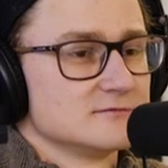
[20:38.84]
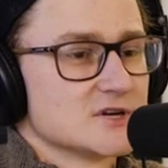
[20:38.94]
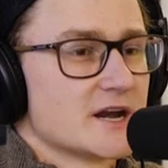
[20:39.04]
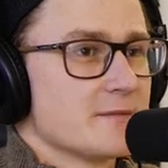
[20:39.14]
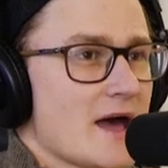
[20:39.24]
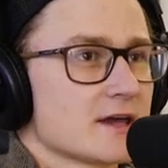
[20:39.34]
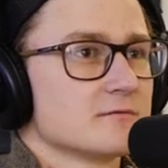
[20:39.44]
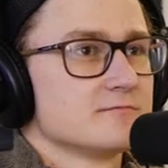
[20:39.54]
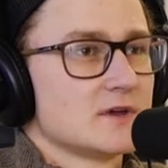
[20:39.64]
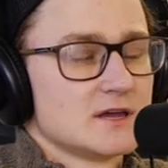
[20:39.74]
Johnny yeah. Mack.
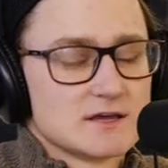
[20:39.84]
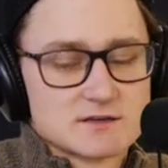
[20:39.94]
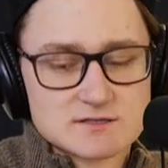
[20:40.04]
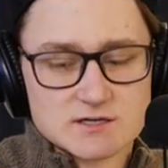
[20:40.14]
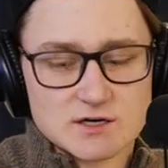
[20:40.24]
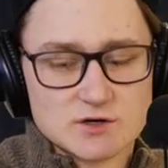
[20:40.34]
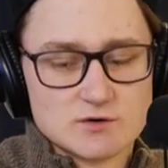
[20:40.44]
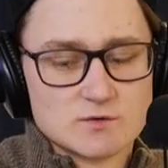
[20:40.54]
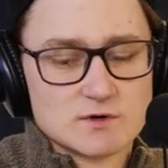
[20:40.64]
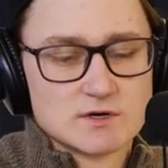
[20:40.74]
That is
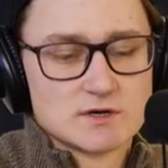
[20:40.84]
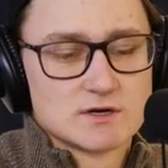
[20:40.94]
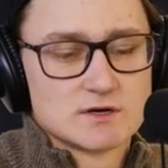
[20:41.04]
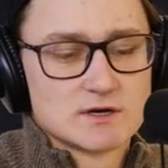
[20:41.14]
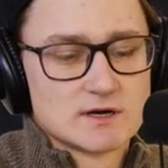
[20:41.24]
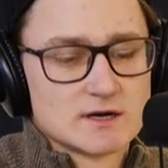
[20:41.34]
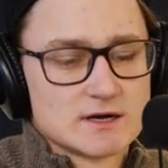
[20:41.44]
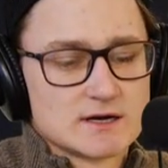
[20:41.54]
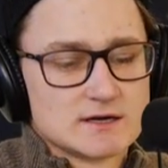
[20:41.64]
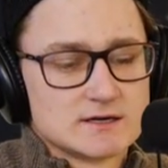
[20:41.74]
so, cool.
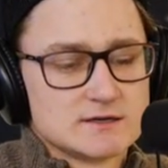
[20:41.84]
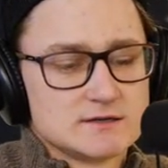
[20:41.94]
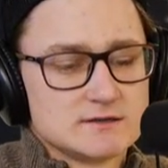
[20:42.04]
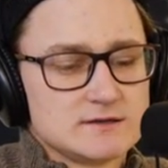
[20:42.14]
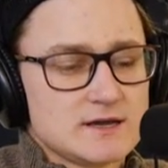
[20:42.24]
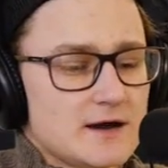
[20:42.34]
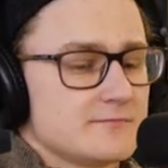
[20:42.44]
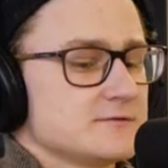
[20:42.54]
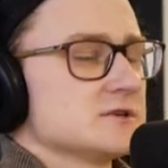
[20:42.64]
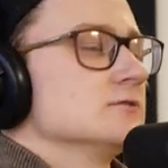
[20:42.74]
uh, yeah.
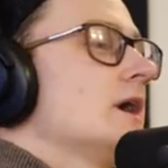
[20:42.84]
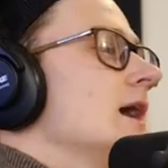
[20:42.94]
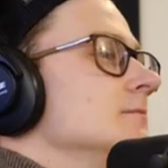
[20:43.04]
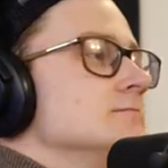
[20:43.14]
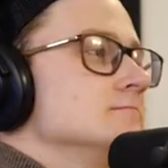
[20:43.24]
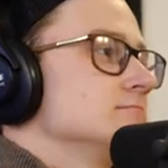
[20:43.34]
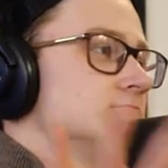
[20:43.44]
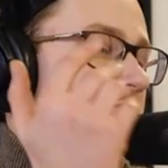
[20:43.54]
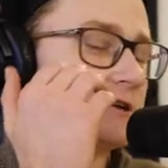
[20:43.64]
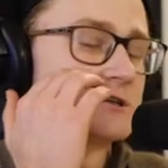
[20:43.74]
So I
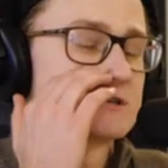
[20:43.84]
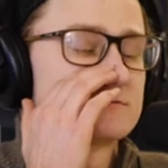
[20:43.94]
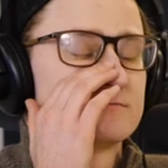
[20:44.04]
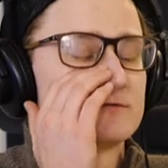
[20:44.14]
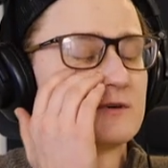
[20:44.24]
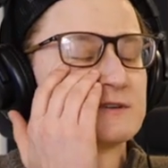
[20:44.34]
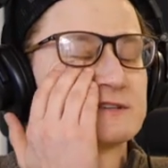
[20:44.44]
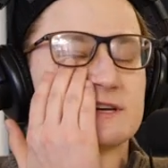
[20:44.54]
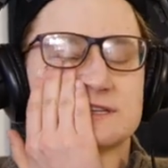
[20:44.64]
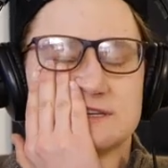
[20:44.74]
just always
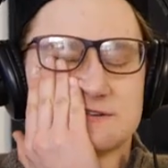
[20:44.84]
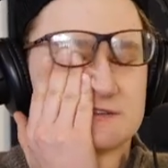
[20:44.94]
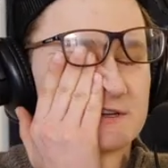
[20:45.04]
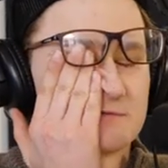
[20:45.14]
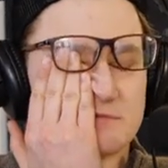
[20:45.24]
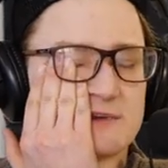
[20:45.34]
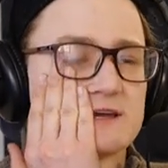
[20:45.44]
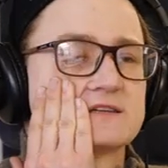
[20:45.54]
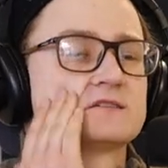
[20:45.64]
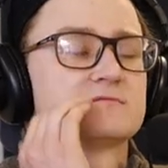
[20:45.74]
think it's interesting
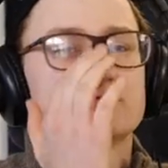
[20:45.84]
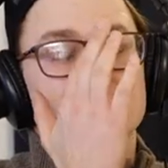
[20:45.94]
because.